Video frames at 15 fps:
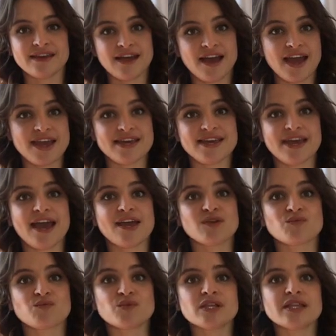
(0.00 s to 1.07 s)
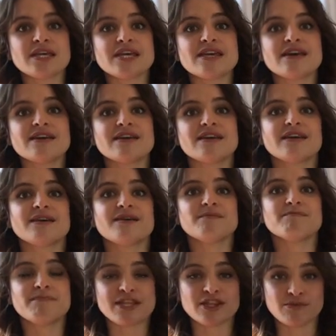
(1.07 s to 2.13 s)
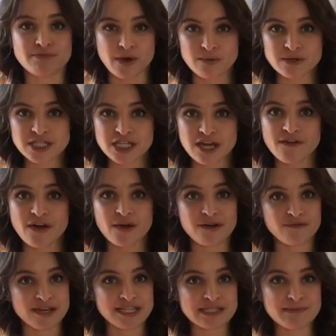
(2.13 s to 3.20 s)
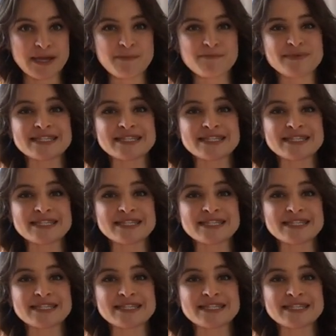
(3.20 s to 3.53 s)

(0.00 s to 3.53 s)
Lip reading: and I can really make the most of our investment,